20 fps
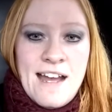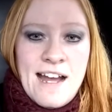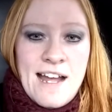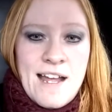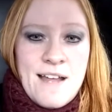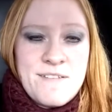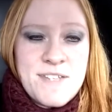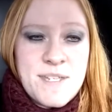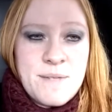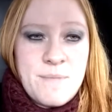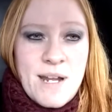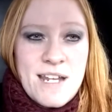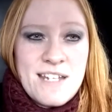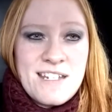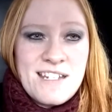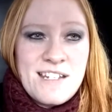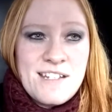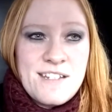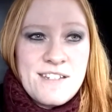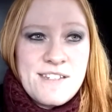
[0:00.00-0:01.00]
I have some
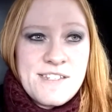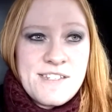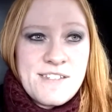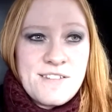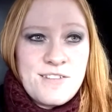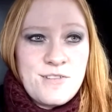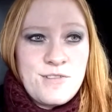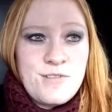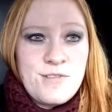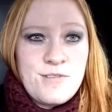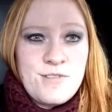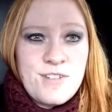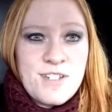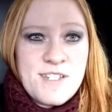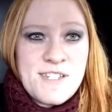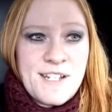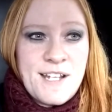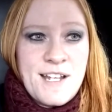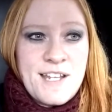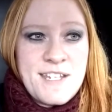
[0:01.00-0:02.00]
ideas to
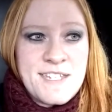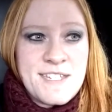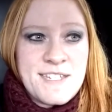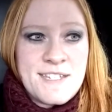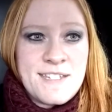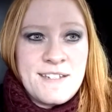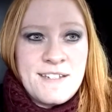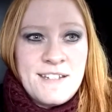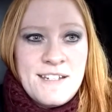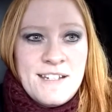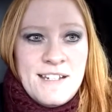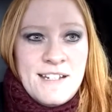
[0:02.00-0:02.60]
discuss